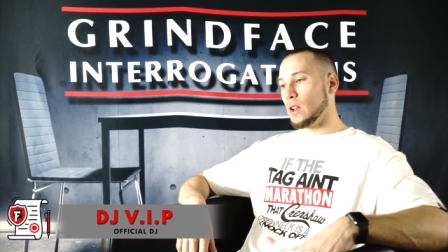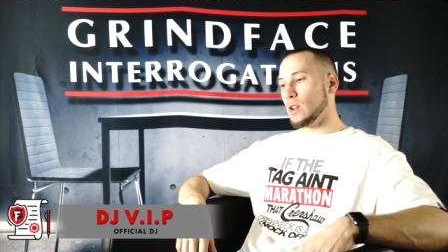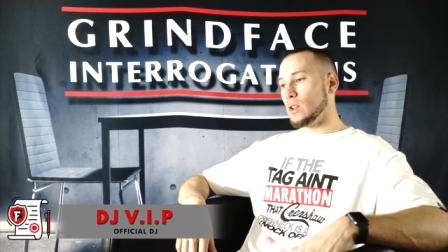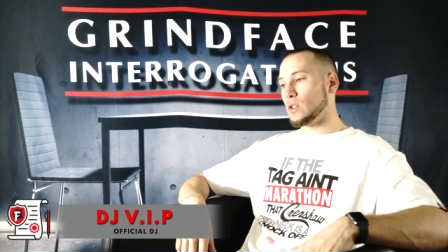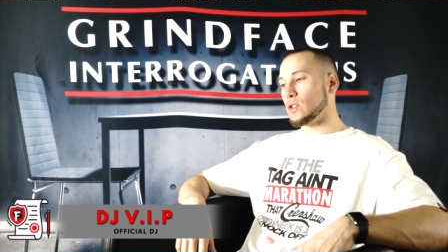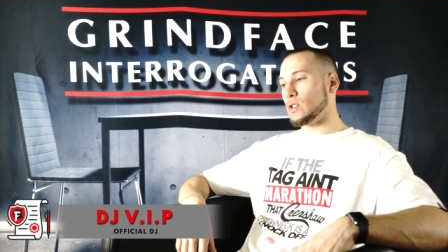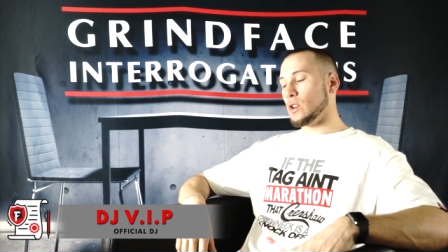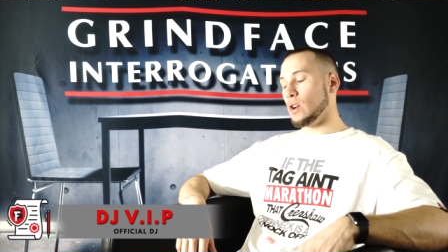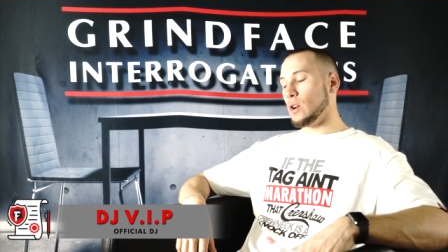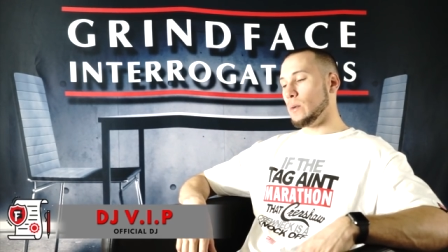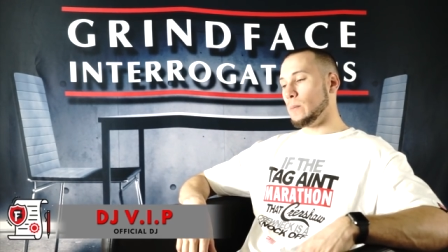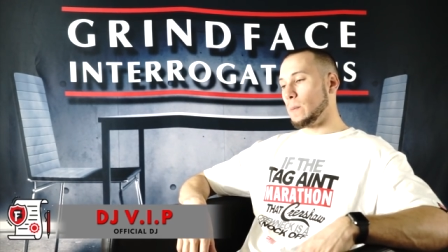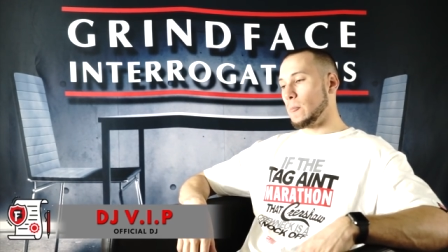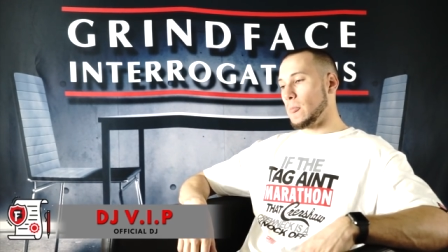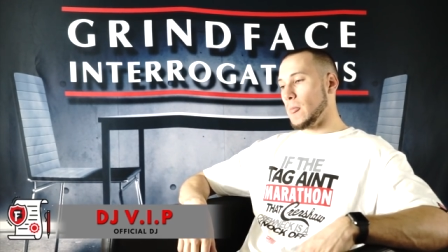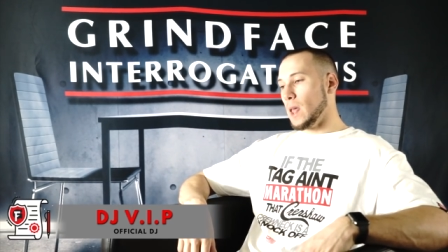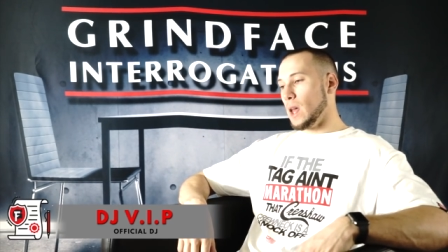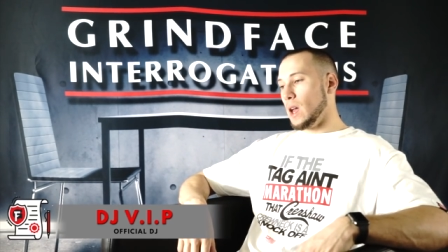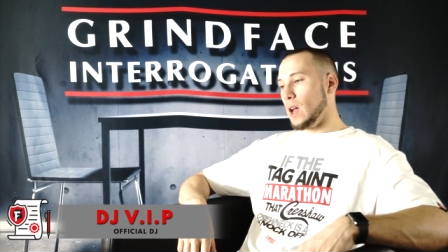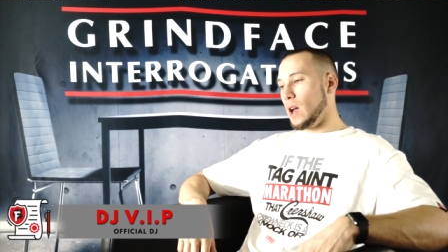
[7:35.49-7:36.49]
So
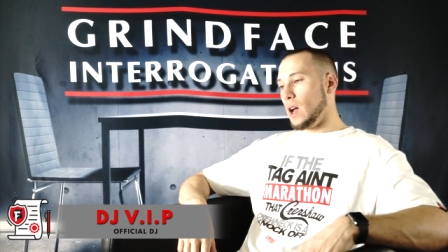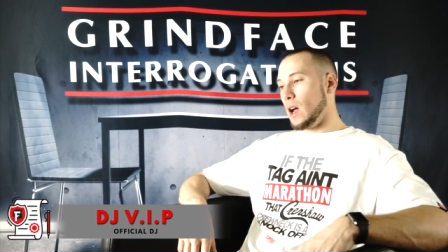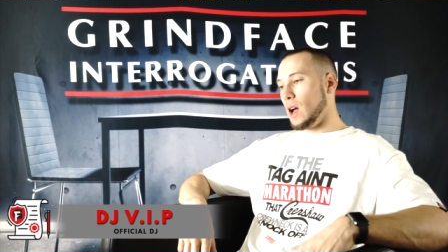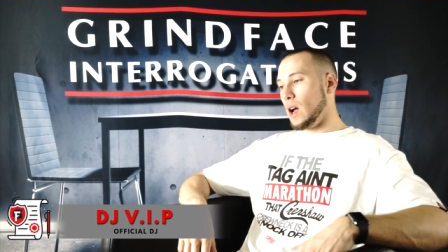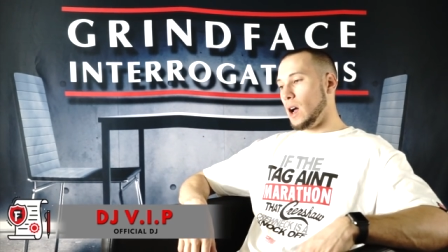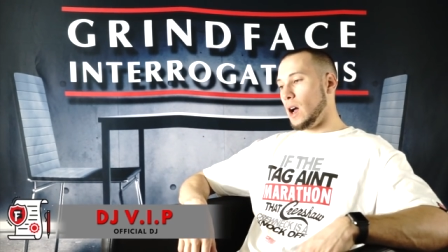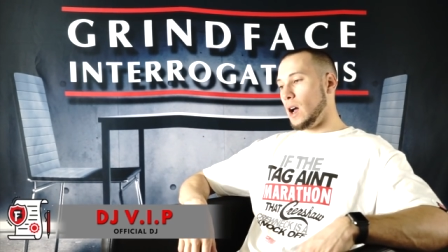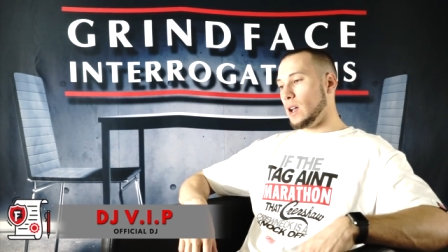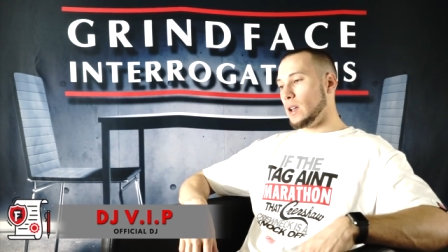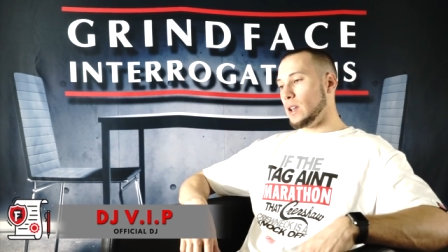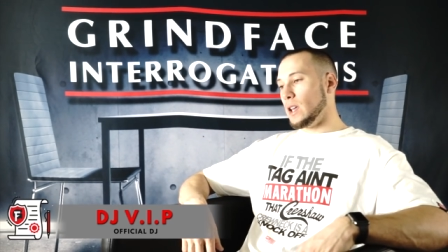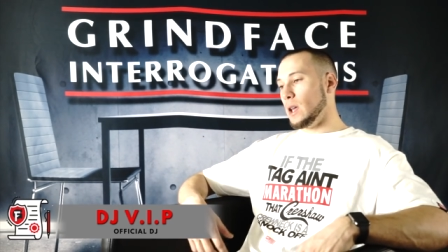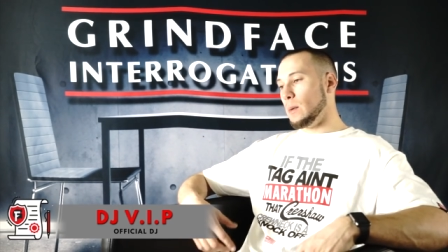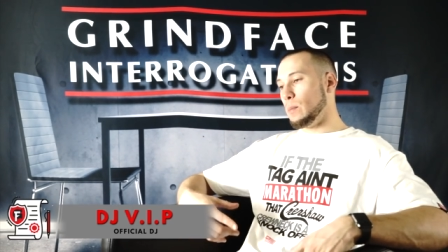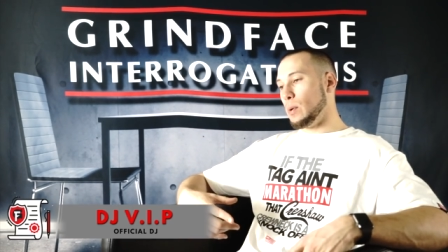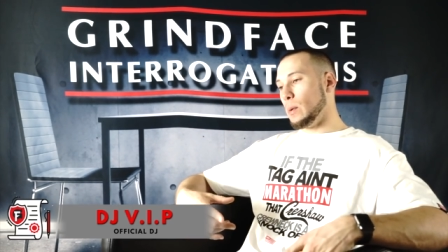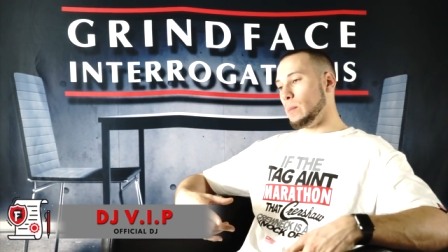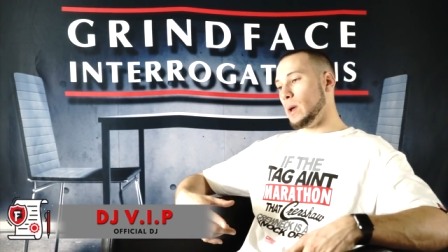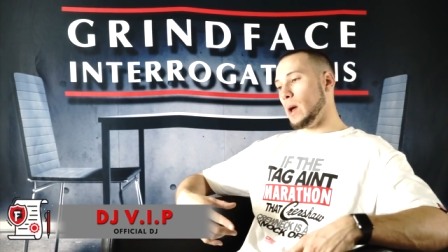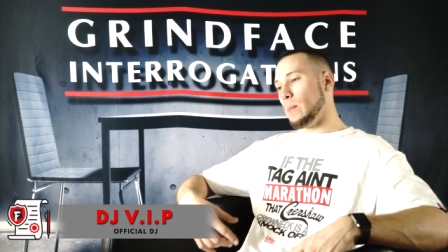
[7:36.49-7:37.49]
he
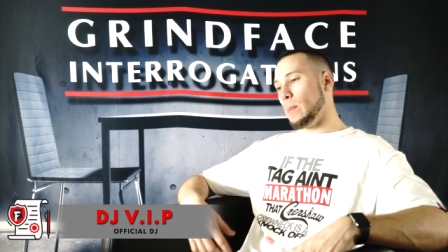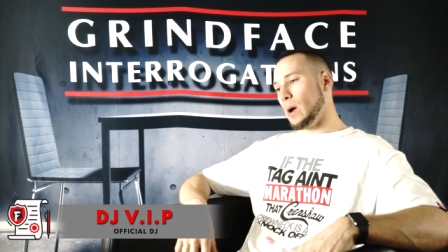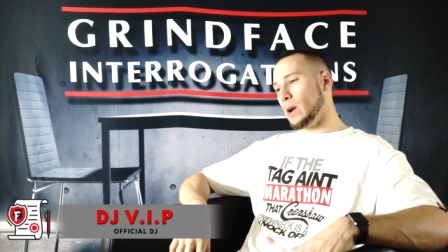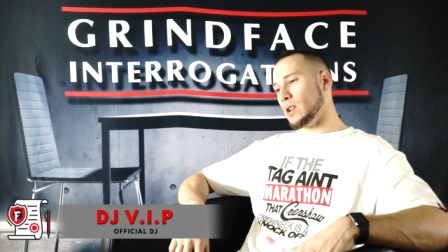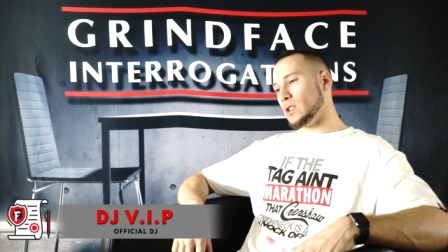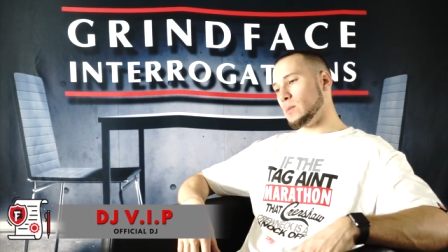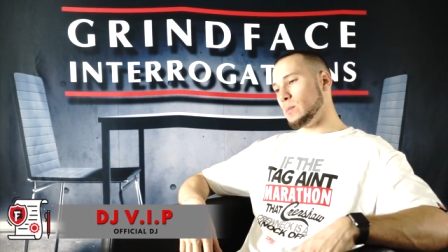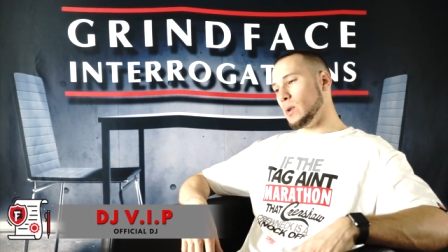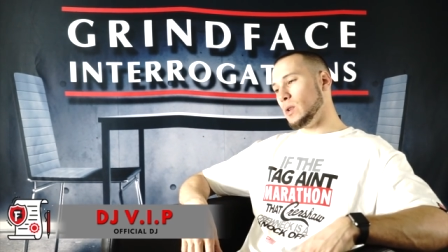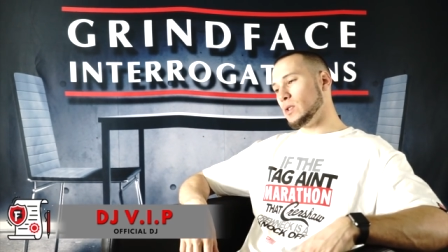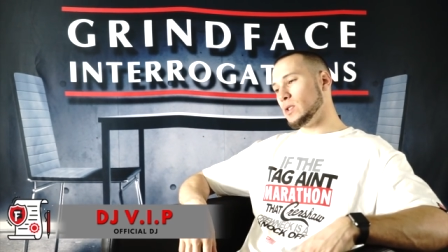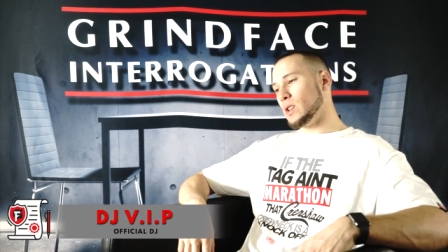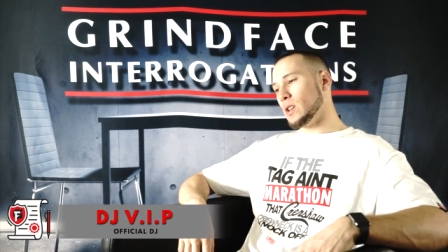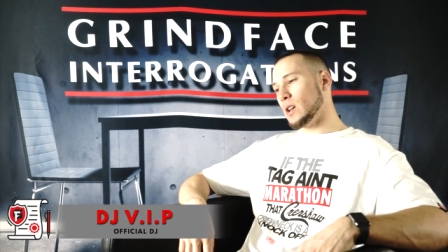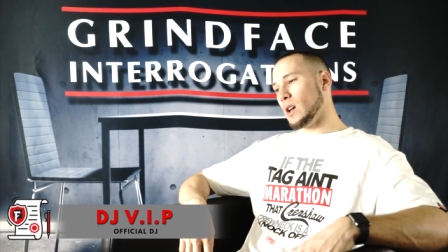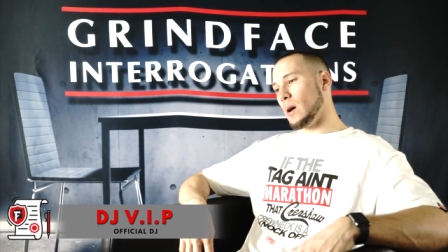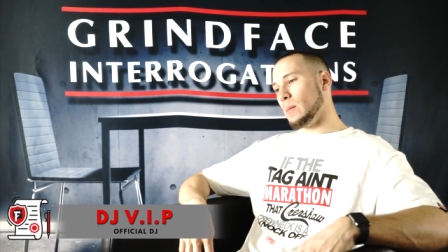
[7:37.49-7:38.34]
put me up on his music.